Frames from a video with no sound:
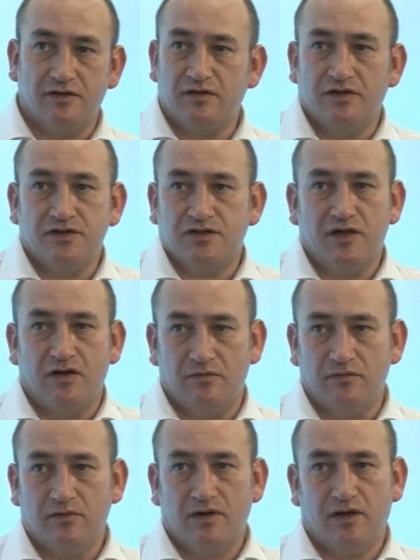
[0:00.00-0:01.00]
There's
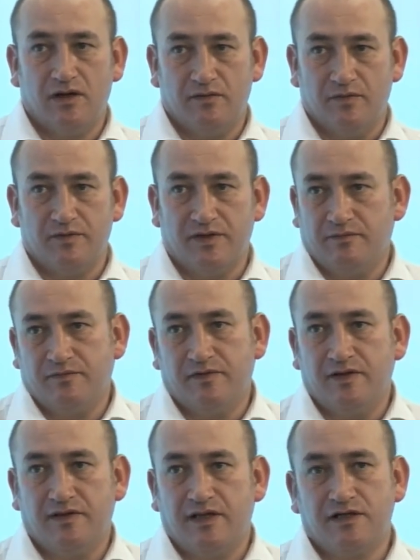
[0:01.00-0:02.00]
no.
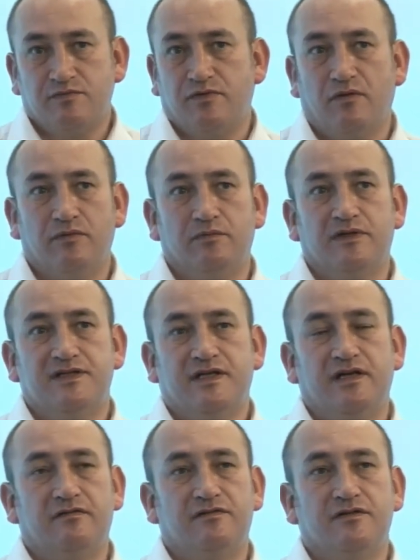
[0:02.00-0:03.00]
That's probably
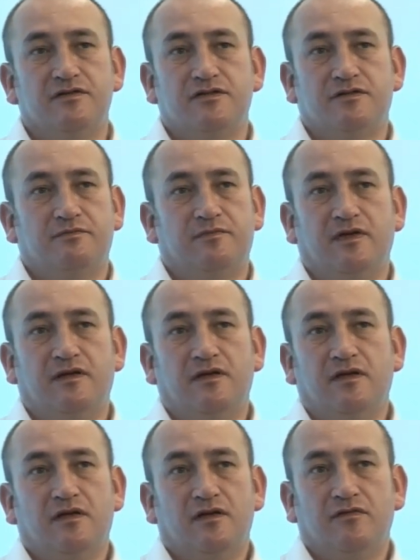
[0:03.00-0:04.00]
saved us
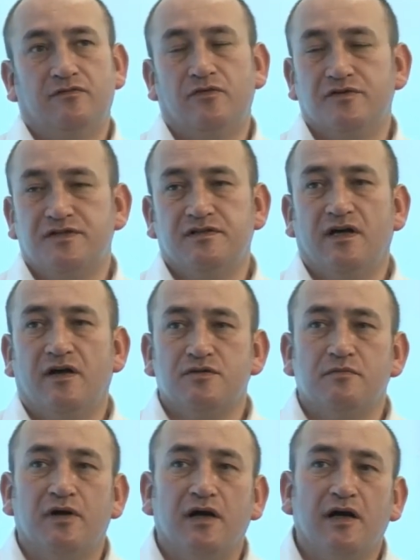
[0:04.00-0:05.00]

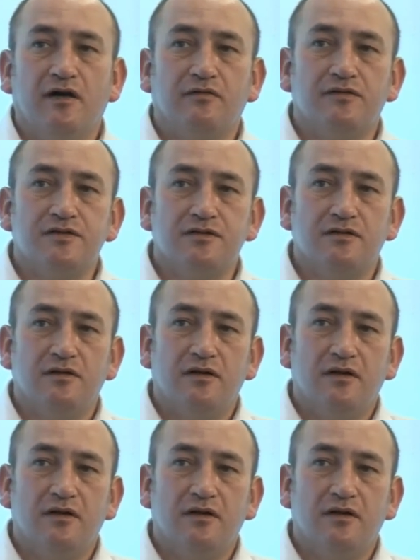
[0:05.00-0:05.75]
£40,000.